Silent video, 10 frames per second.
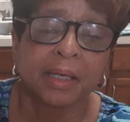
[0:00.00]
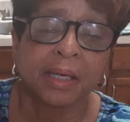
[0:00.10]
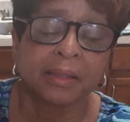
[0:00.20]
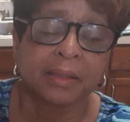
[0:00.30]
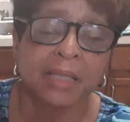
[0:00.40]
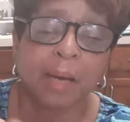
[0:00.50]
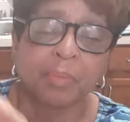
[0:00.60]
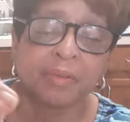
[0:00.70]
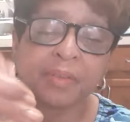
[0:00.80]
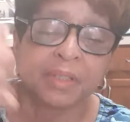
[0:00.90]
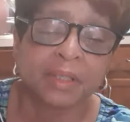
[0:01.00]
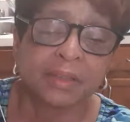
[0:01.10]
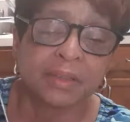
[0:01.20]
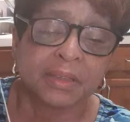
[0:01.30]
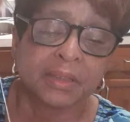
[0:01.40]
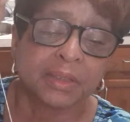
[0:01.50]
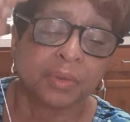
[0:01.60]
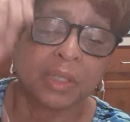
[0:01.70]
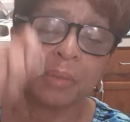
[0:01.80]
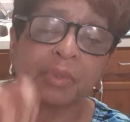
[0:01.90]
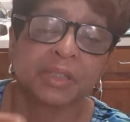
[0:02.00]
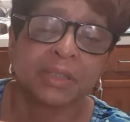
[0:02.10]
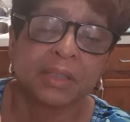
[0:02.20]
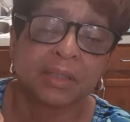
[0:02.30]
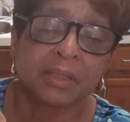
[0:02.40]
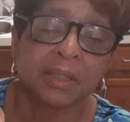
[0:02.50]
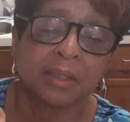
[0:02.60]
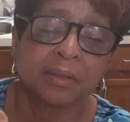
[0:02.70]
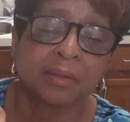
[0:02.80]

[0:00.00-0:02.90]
at the top of it. Just sew a couple of stitches here.